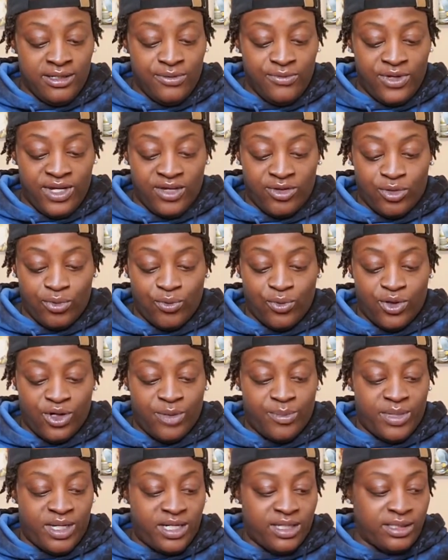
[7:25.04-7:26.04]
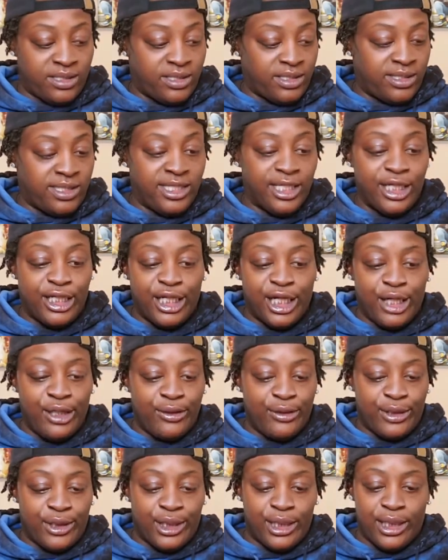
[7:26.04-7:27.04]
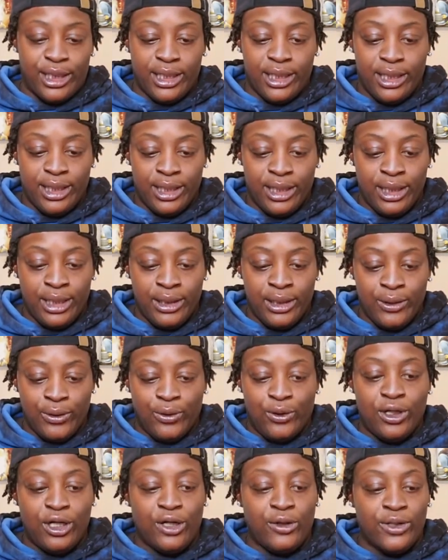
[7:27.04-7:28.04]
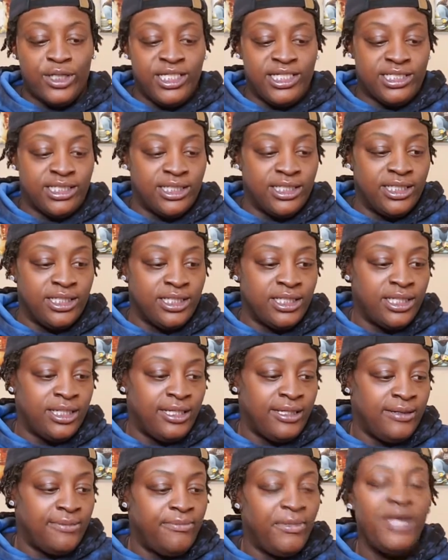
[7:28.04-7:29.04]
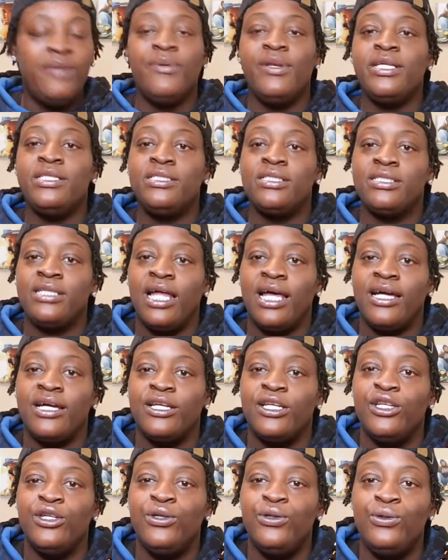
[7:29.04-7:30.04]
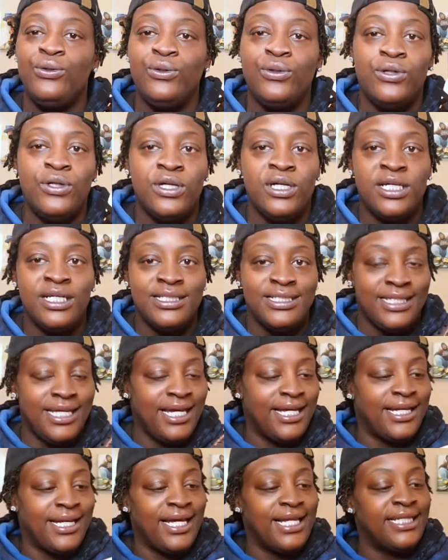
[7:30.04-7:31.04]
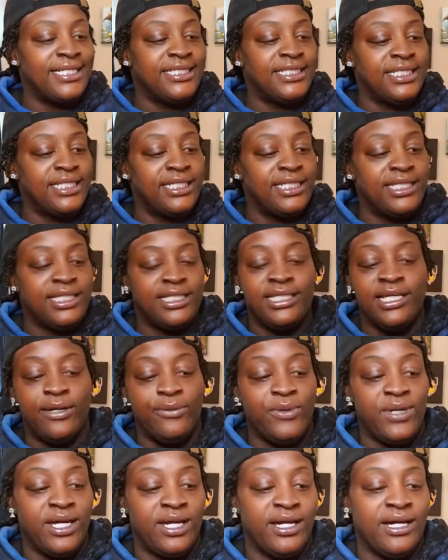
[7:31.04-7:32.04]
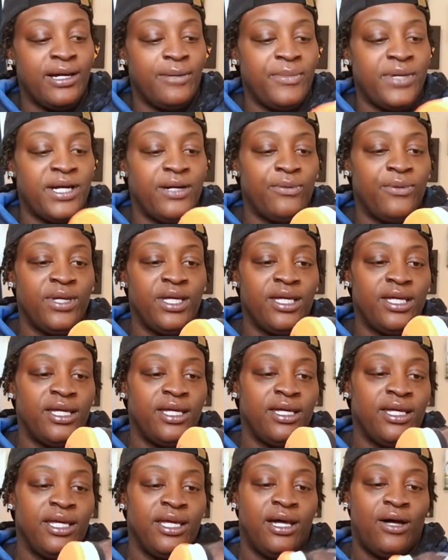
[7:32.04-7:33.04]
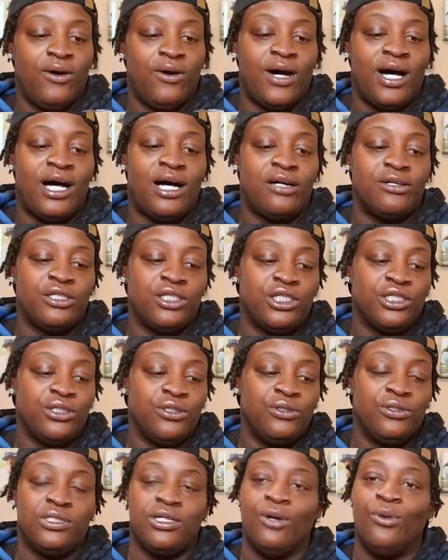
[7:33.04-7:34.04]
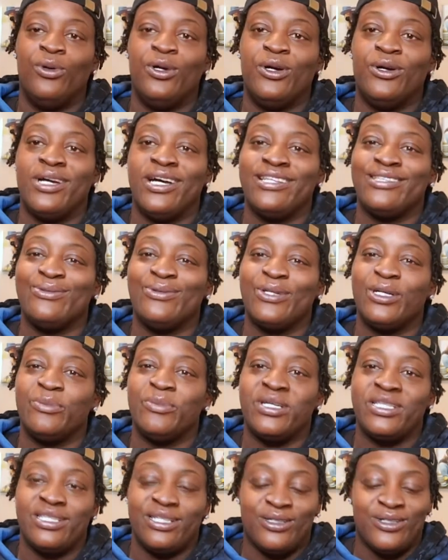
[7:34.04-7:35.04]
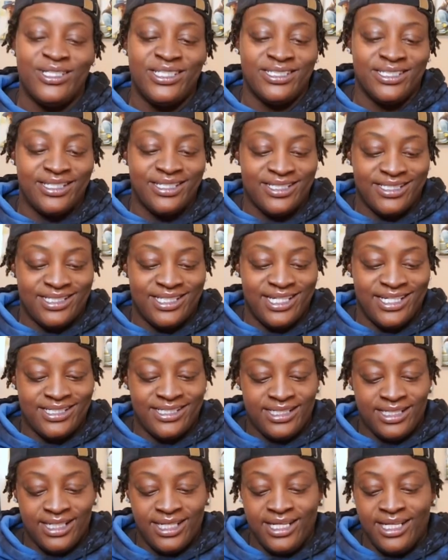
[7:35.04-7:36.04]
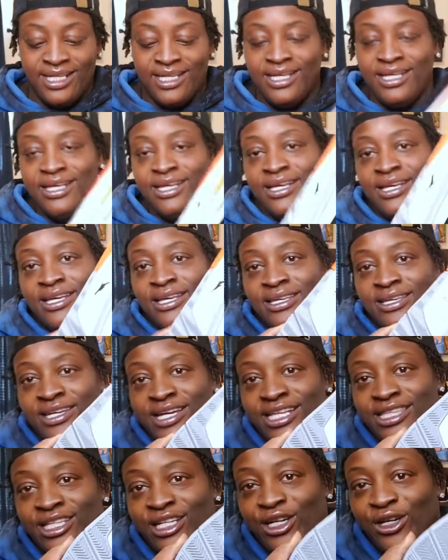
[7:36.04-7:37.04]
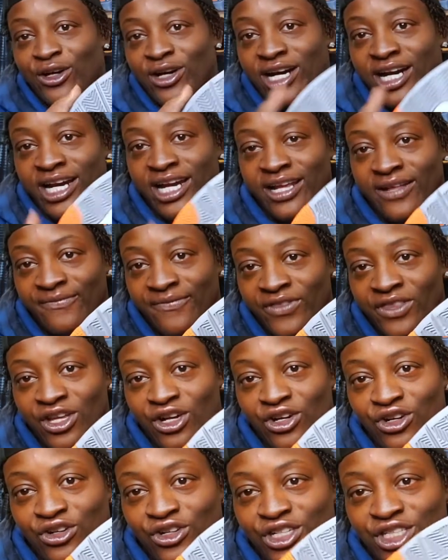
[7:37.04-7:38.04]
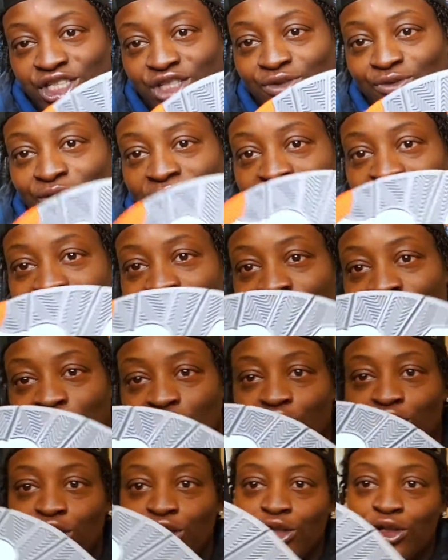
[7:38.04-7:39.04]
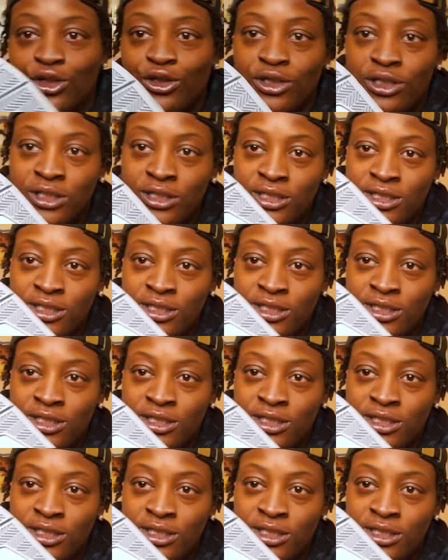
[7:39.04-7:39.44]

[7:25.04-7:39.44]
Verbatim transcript: we have to worry about the dirt or creasing. Maybe this is like a new technology that, that we can come out with on all the shoes, so we don't got to worry about the creasing, because that's, you got the gray, orange, and white. So